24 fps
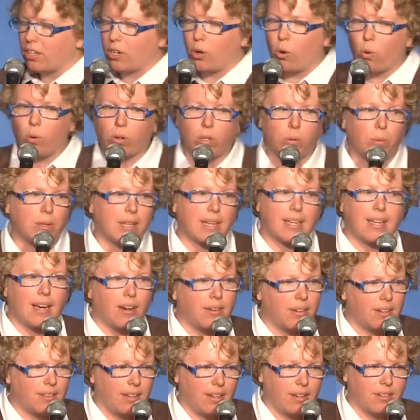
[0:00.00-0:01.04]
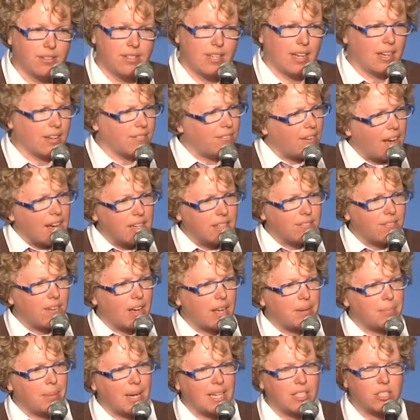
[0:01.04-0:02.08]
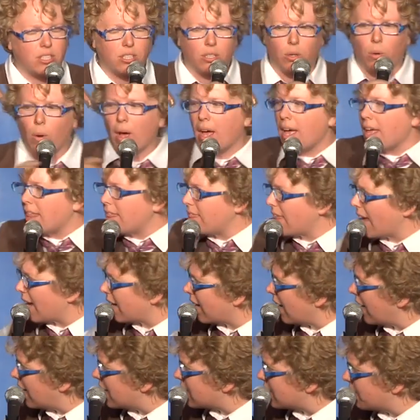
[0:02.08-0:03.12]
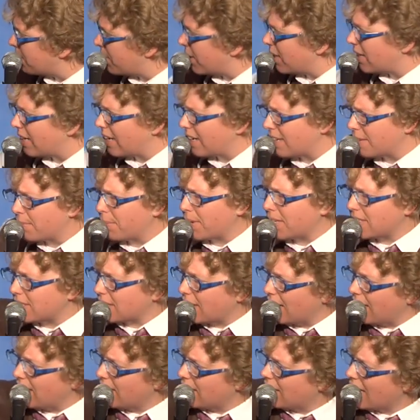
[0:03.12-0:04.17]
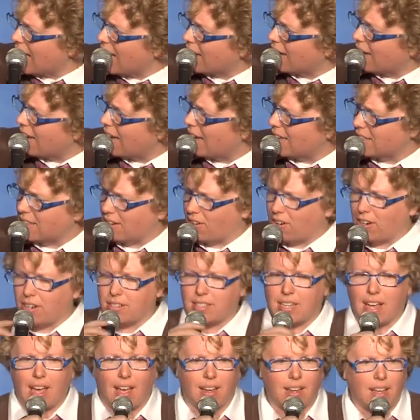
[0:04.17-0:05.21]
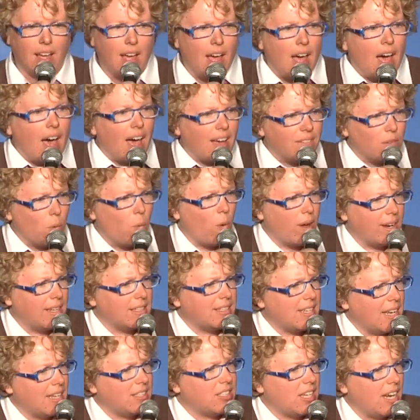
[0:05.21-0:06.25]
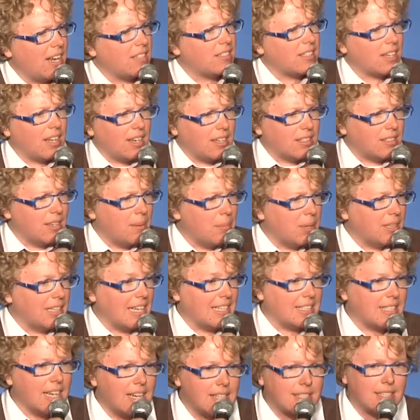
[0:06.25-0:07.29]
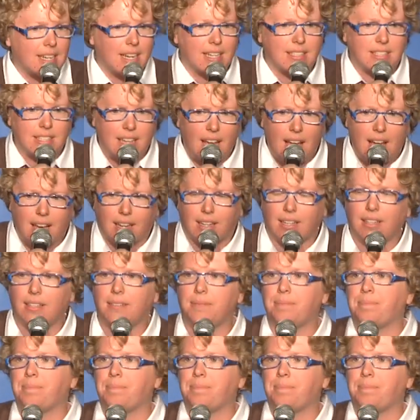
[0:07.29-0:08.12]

the corner with a calculator saying, if I divide by 2, that guy has a buzz cut, that guy has a heart attack. I have a 1 in 10 chance of getting someone that does not suck.